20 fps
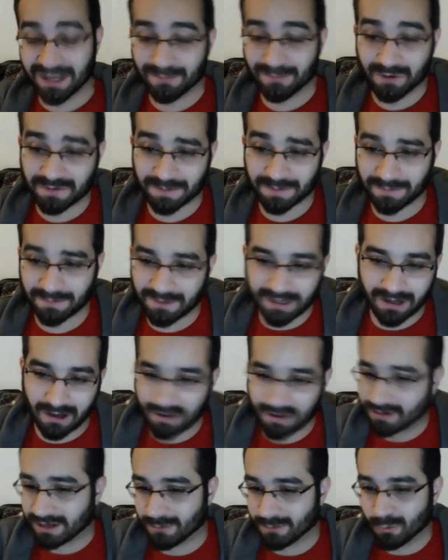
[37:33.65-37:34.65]
And most people are yeah. like,
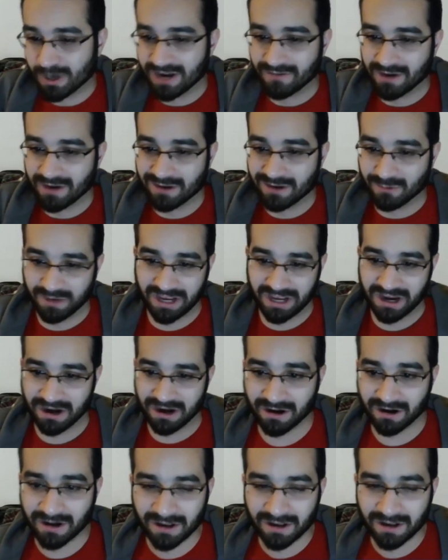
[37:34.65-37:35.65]
oh, okay, whatever. I don't care.